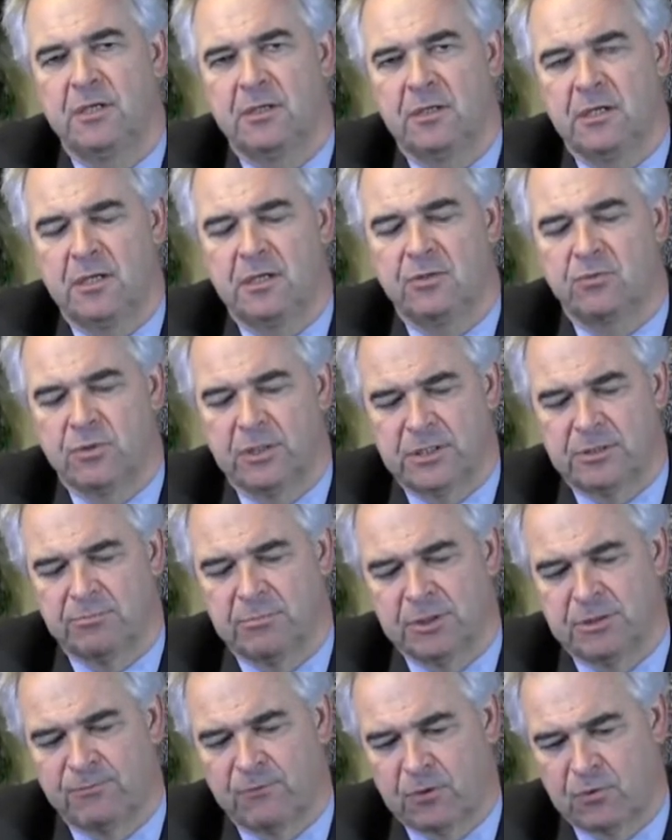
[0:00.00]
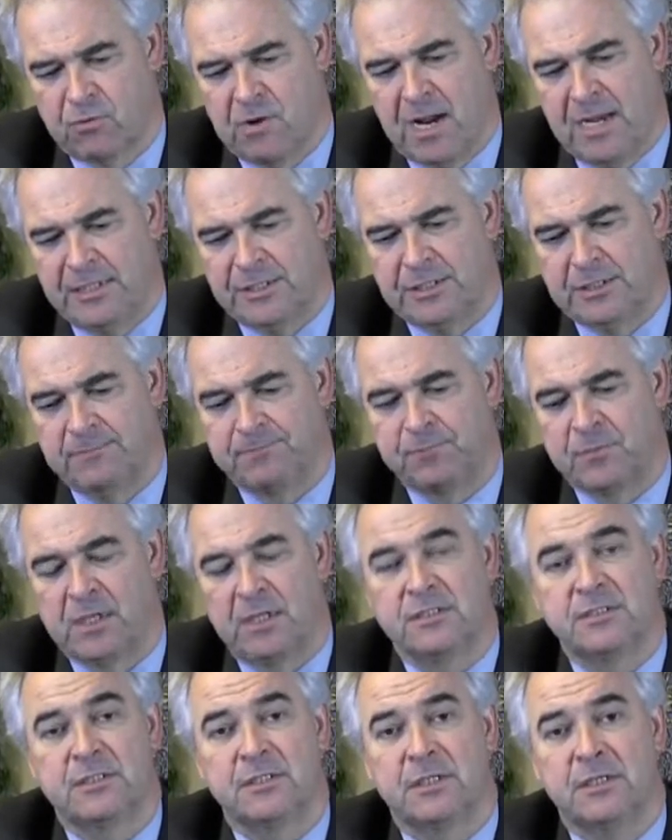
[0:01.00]
in Christmas for Christ.
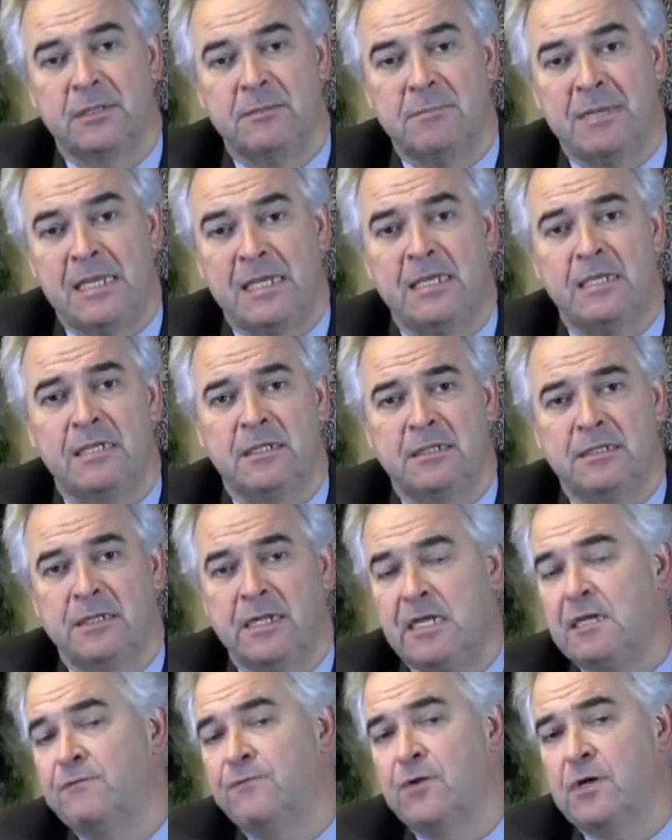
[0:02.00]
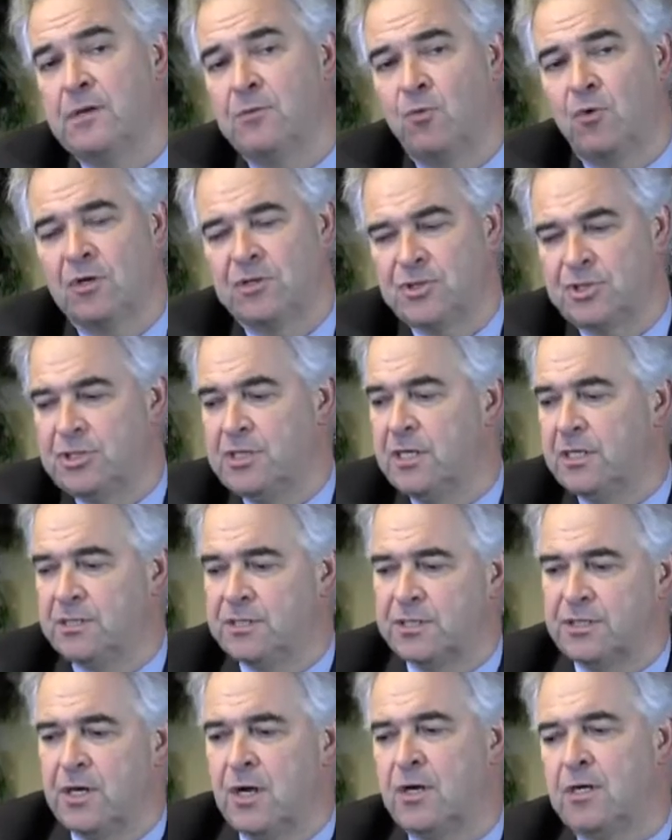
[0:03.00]
To me, Neva and what she
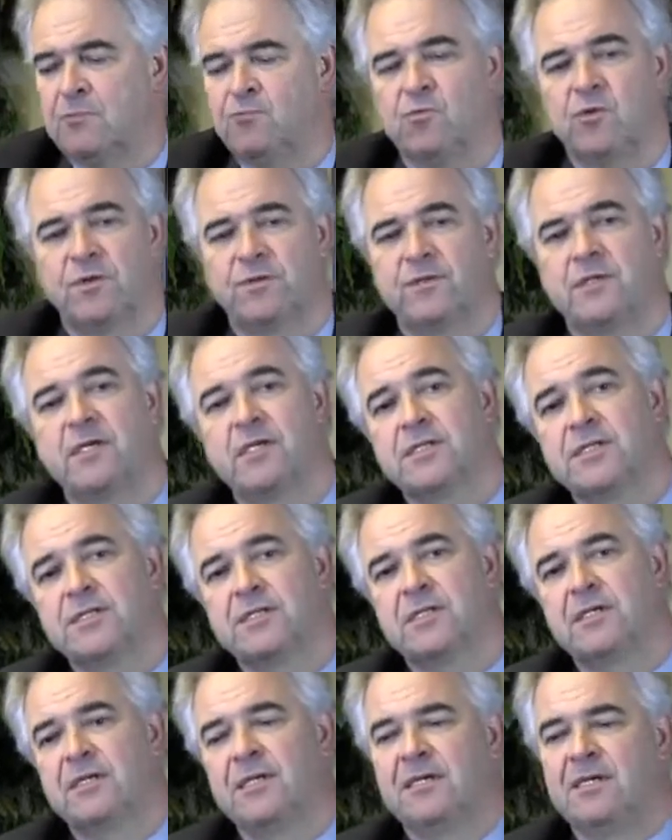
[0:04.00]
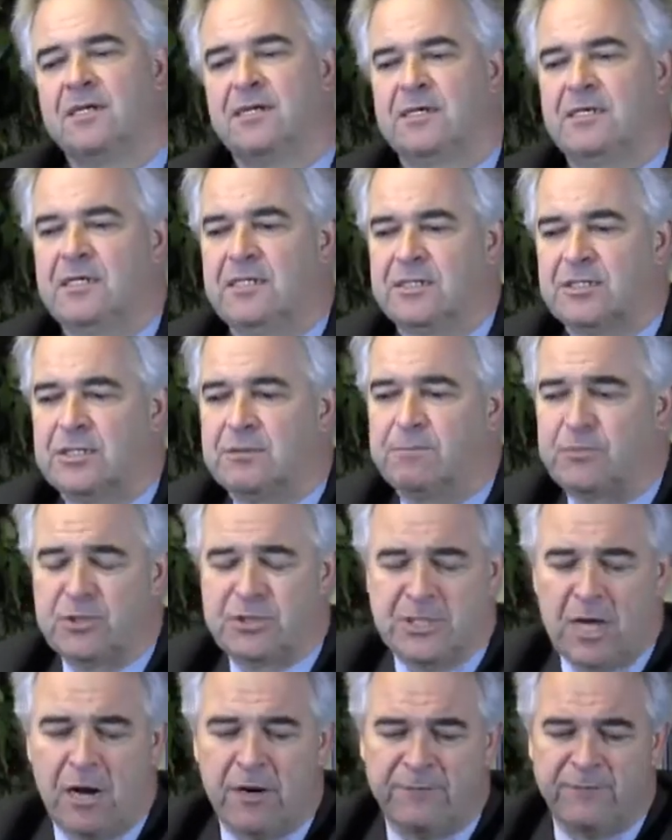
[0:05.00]
has done with this is the
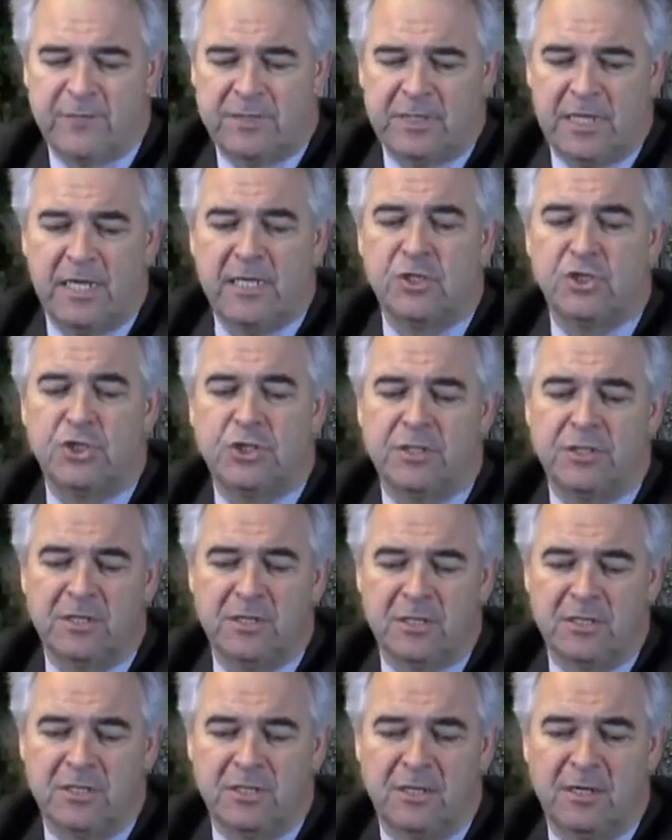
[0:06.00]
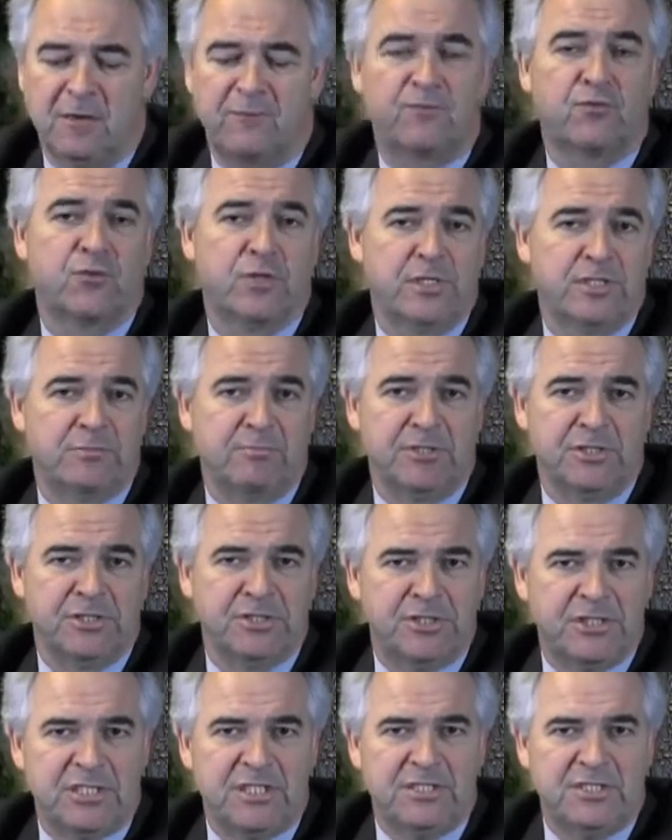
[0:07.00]
personification of
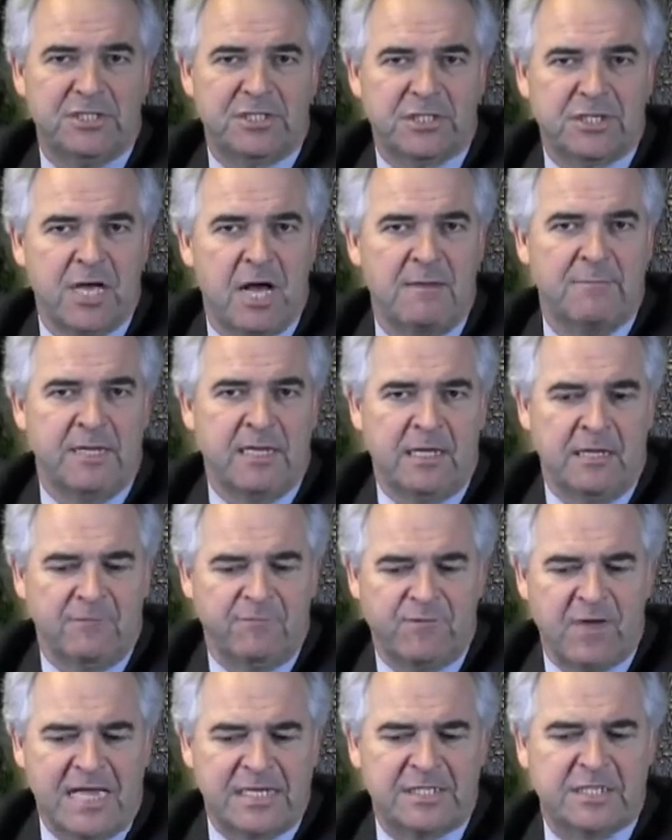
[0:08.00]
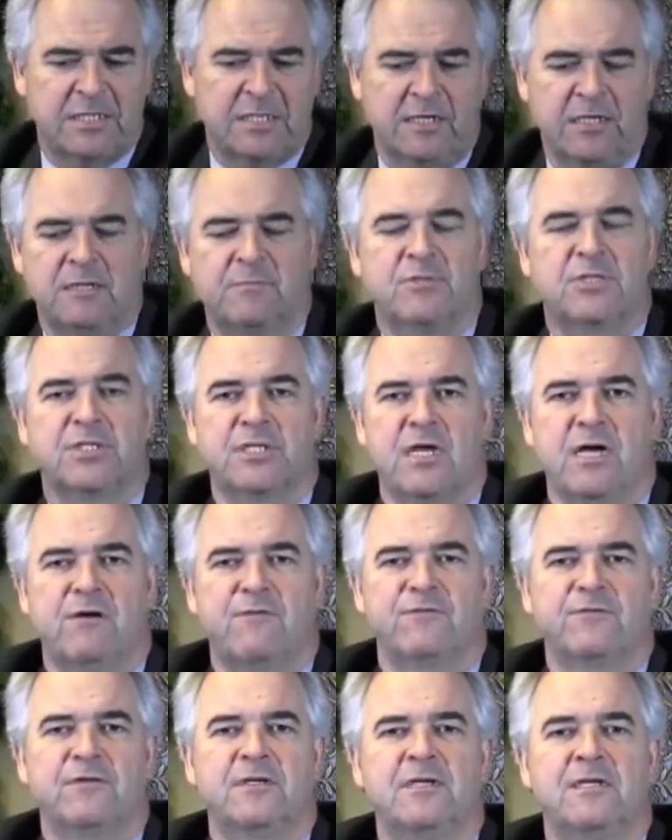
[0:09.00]
Christmas. Jesus coming, investing
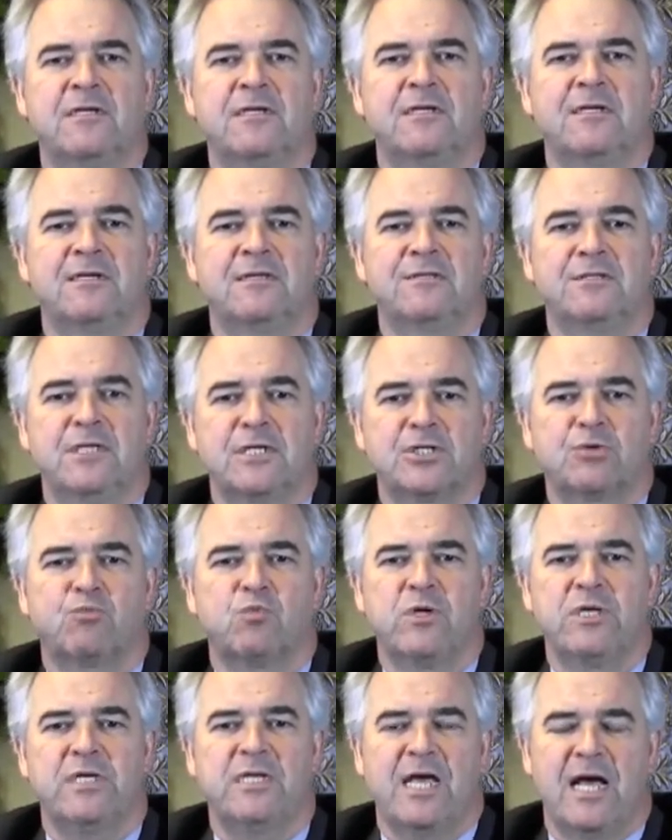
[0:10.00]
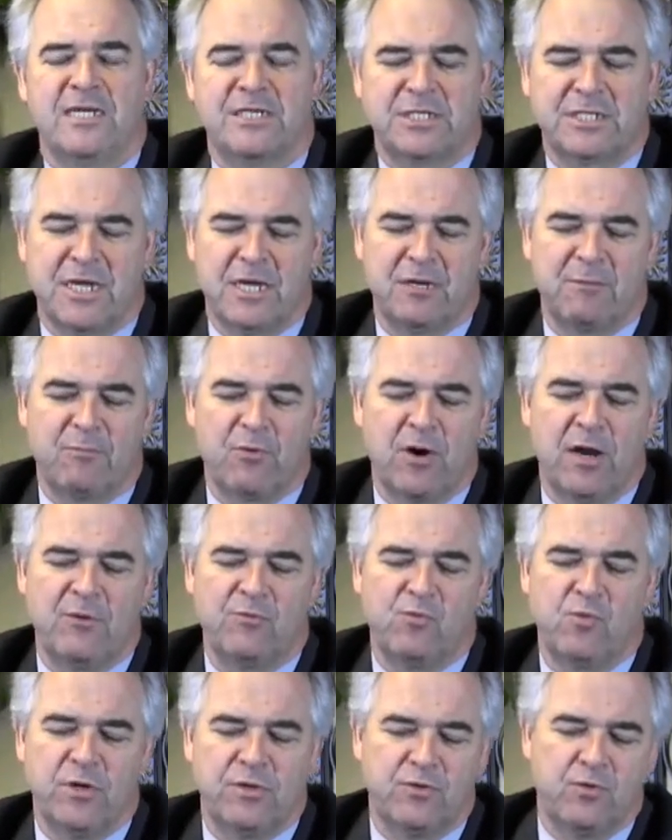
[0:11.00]
Himself. This week I
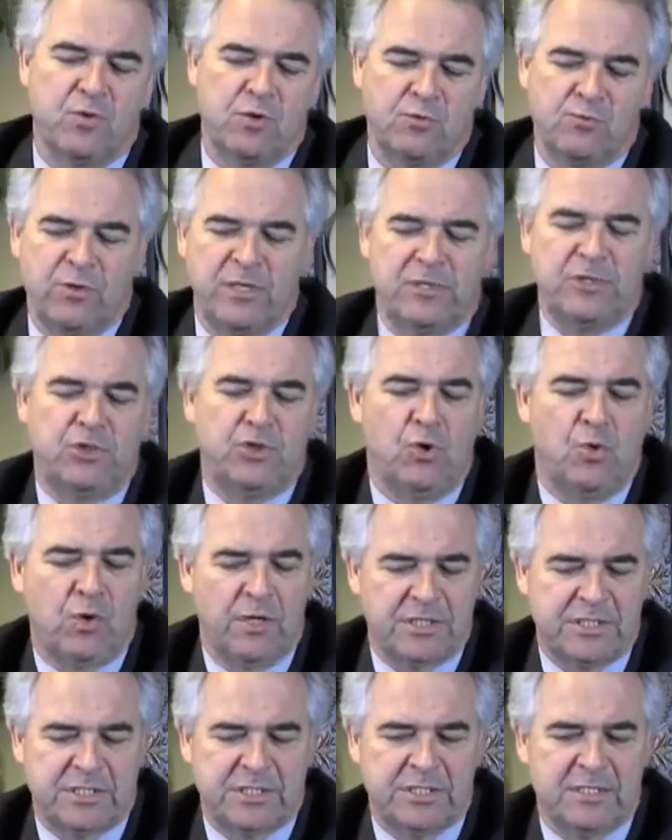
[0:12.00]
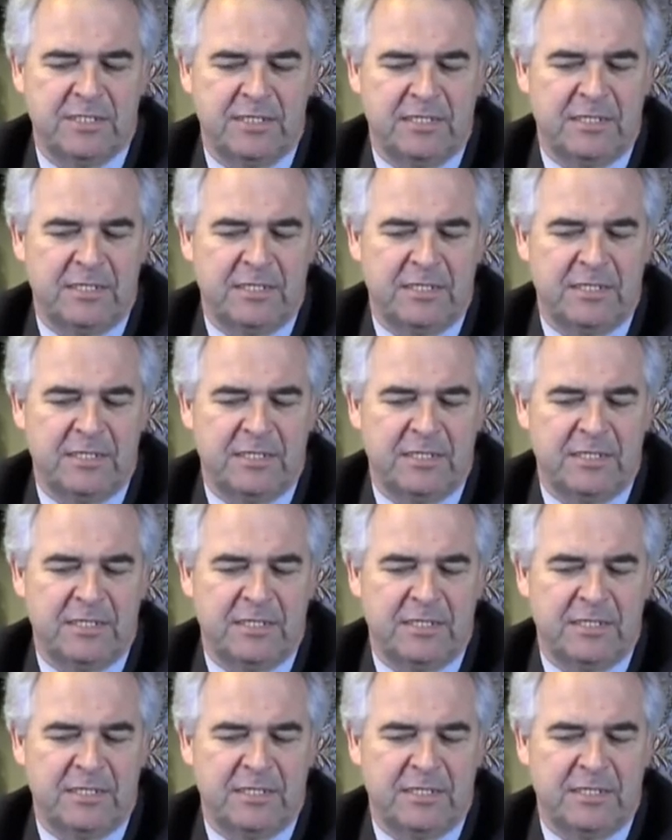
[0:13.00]
celebrate with you and rejoice